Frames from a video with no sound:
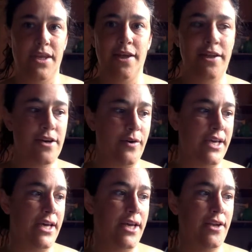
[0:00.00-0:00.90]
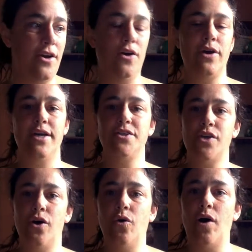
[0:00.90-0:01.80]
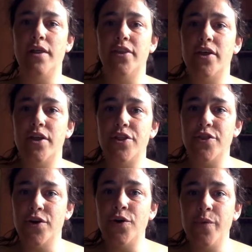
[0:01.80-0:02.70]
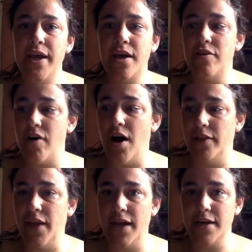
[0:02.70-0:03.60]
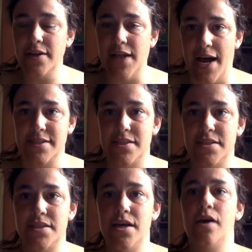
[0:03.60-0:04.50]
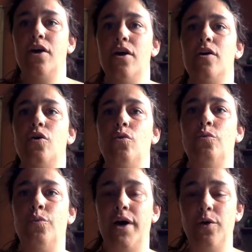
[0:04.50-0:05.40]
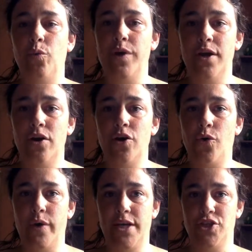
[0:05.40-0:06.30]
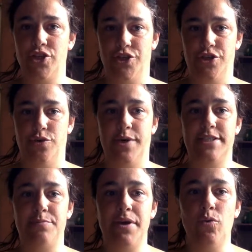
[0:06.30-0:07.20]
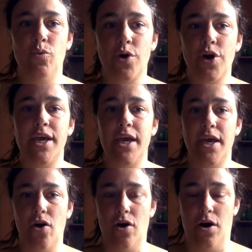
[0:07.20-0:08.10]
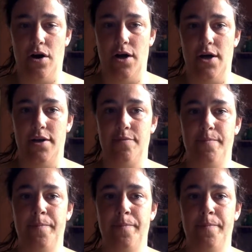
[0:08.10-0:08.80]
Hello again. Okay, so on the third week of online classes, what we're going to do is be working on